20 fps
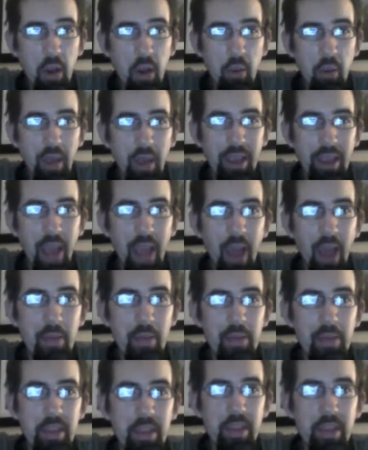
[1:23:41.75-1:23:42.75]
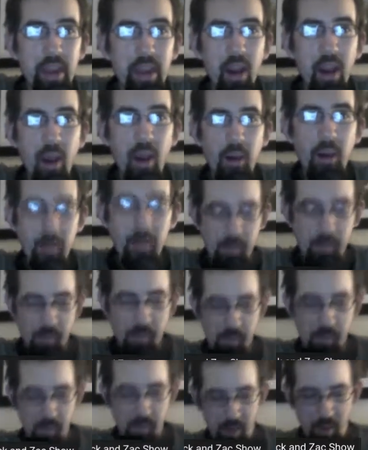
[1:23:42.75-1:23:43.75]
what really happened as a head
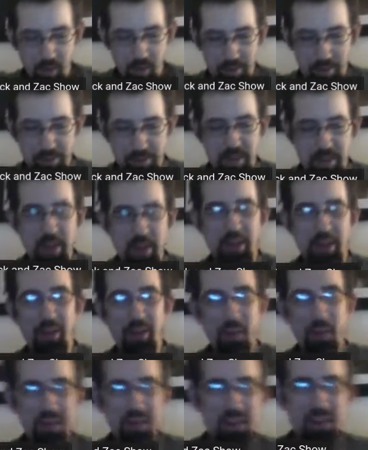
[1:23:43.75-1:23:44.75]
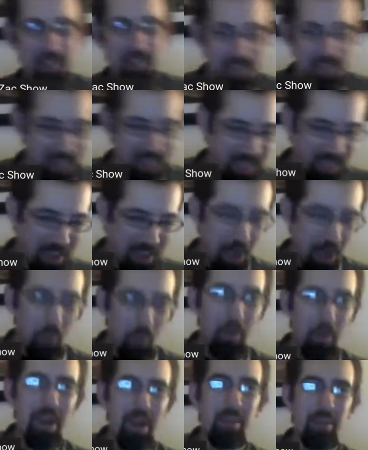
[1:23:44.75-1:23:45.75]
transplant. Here's the thing.
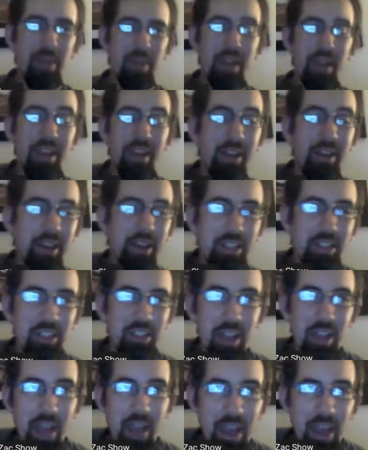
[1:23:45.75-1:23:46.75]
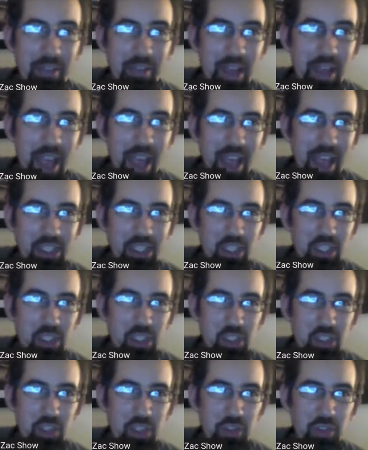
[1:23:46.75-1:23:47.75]
Wouldn't it be hilarious if he actually
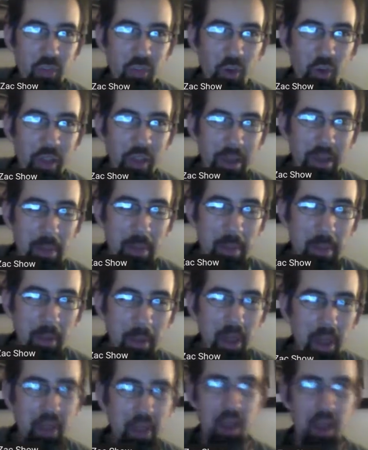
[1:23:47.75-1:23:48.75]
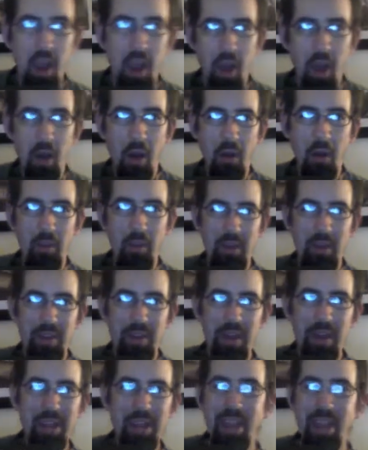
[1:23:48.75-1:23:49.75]
shoots for people
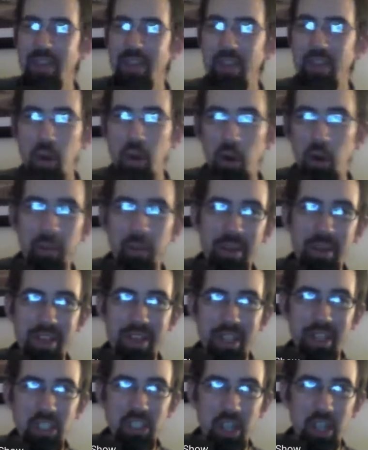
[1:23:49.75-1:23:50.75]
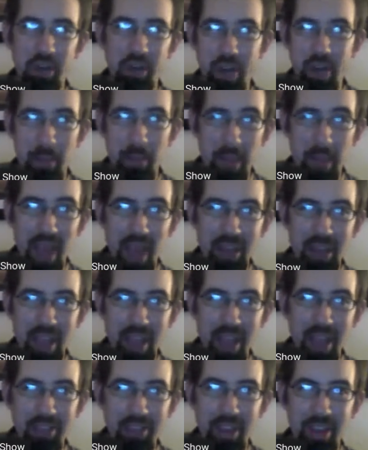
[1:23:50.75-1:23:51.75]
even Urban Dictionary on
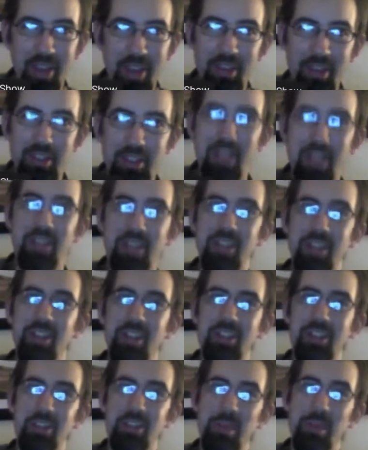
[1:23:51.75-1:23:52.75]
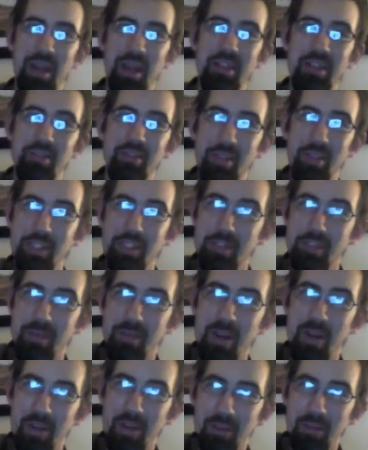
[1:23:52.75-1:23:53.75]
BADAKATHCARE is like Joe Biden
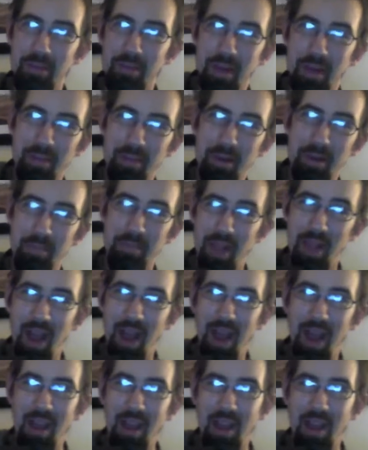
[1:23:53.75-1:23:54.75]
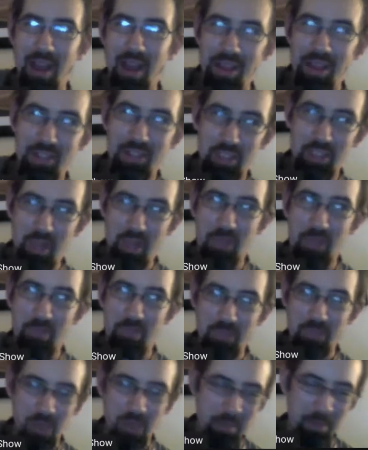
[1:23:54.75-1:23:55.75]
misspoke, blah blah blah, and then Trump
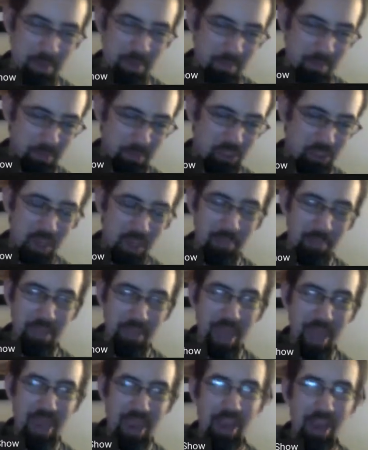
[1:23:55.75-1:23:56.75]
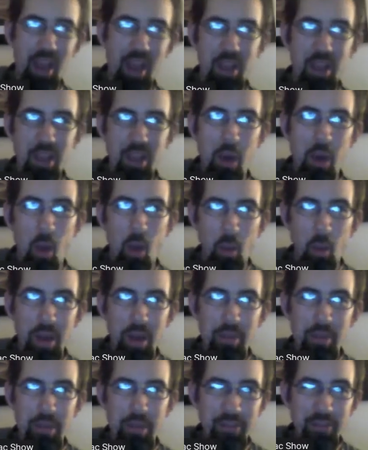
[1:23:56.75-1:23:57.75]
people jumped at it. Even
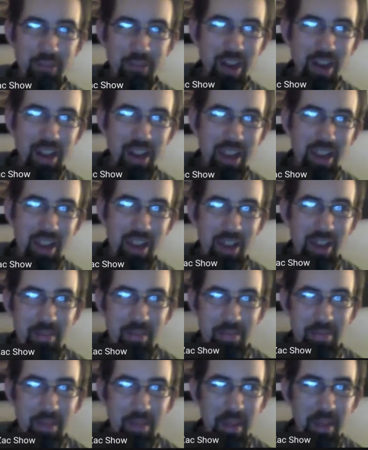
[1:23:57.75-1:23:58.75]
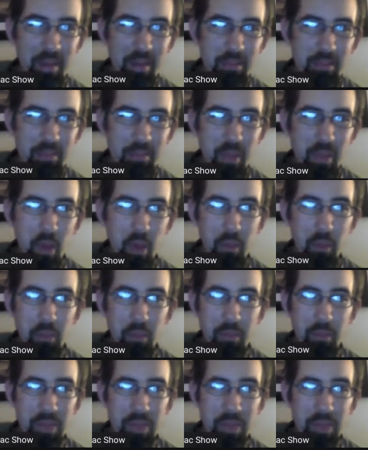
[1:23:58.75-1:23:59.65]
Urban Dictionary is like that, really? Urban